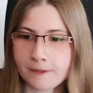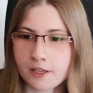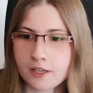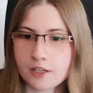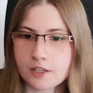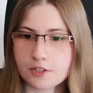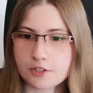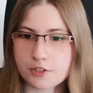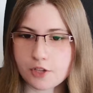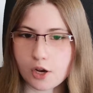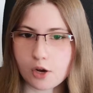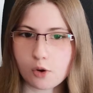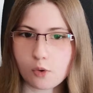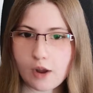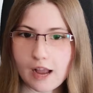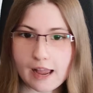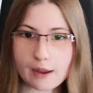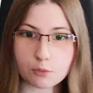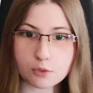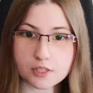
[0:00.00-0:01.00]
So
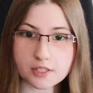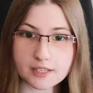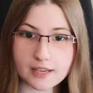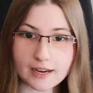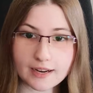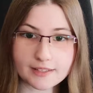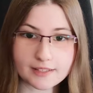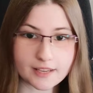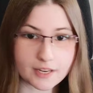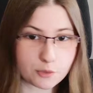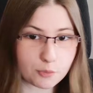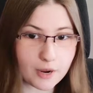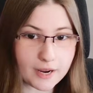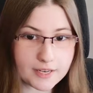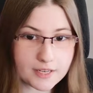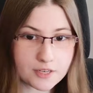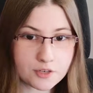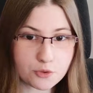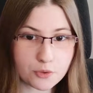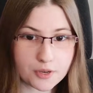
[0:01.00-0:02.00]
I would say let's get right
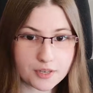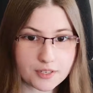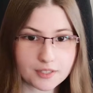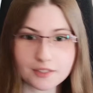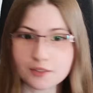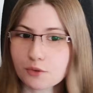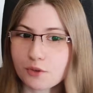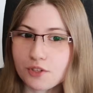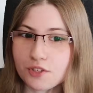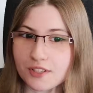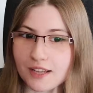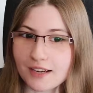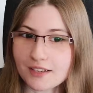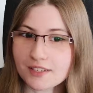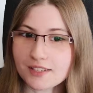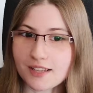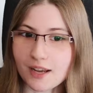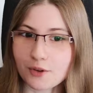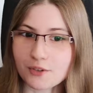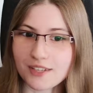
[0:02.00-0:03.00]
into it to start the
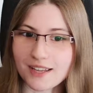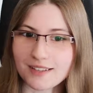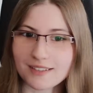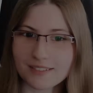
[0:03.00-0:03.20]
sound test.